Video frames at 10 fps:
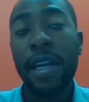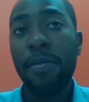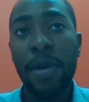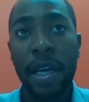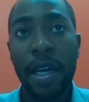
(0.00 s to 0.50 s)

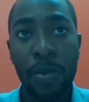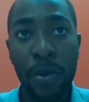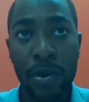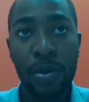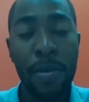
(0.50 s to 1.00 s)
they can be
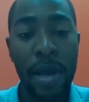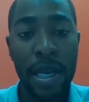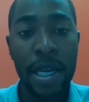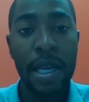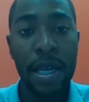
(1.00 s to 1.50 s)
exposed to
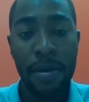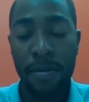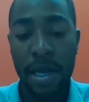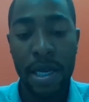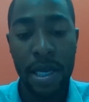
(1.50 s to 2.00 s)
many,
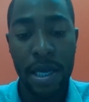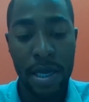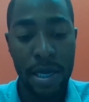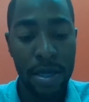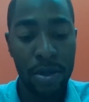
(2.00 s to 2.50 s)

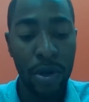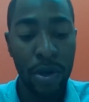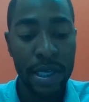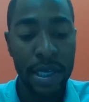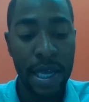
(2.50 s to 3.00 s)
many uh,
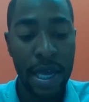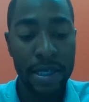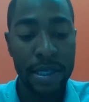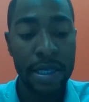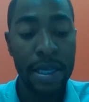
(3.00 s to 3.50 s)
toxic
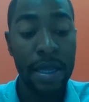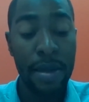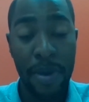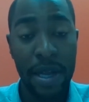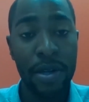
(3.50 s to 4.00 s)
gases
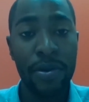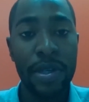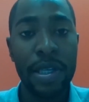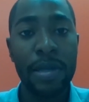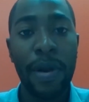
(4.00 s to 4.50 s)
depending on
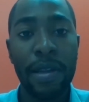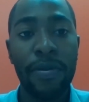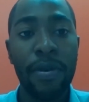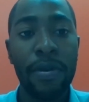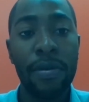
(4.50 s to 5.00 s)
this
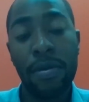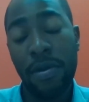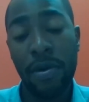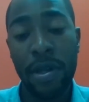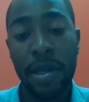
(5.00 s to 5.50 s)
platform,
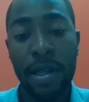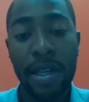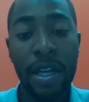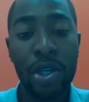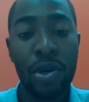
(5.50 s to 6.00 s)
uh, on the
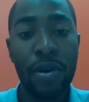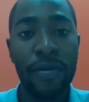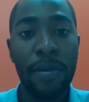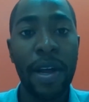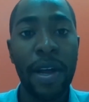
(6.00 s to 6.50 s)

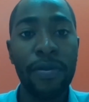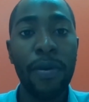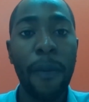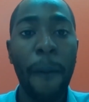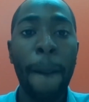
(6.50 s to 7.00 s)
nature of the
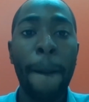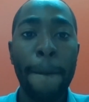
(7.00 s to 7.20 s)
platform.